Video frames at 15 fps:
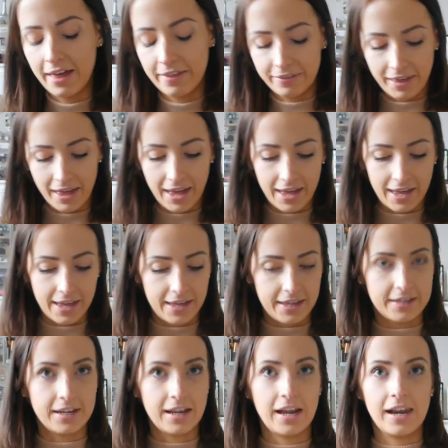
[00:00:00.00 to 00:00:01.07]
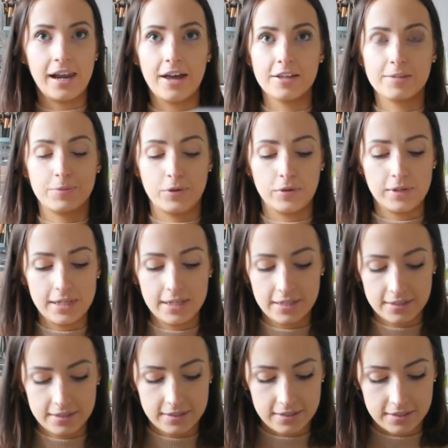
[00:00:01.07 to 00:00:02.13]
And then last but not
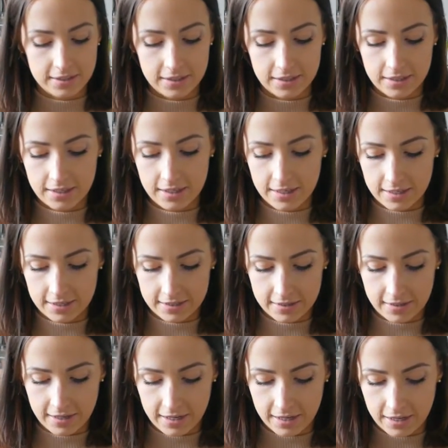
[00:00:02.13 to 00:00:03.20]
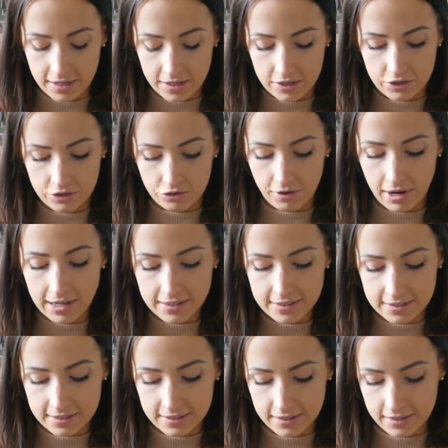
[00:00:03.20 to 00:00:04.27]
least is the
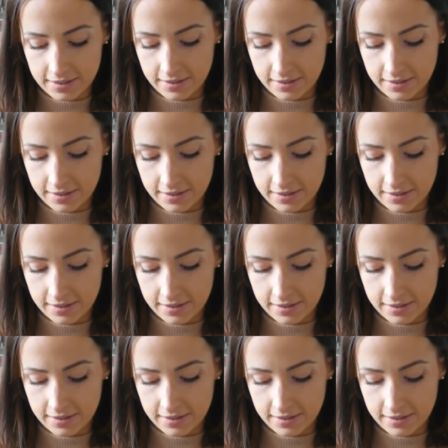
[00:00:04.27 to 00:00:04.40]
dress.